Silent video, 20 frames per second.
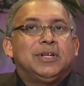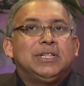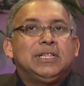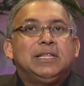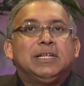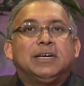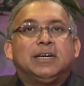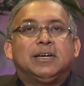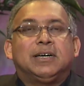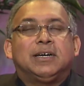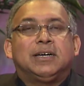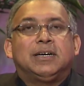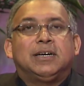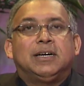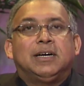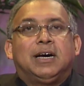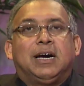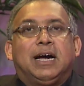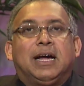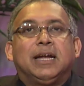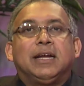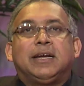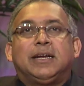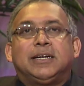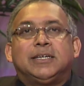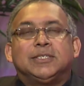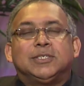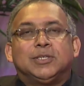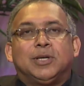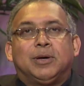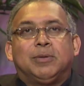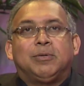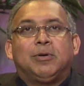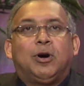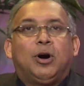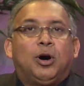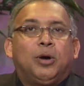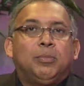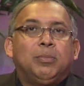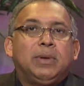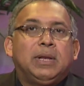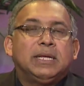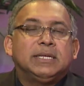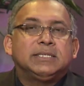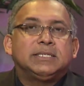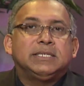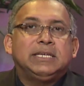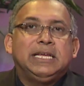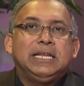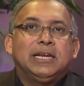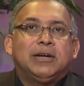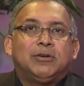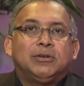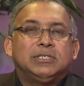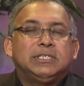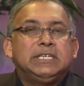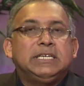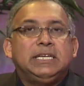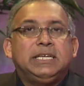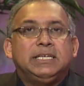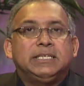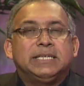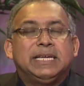the hundreds of homeless in our cities,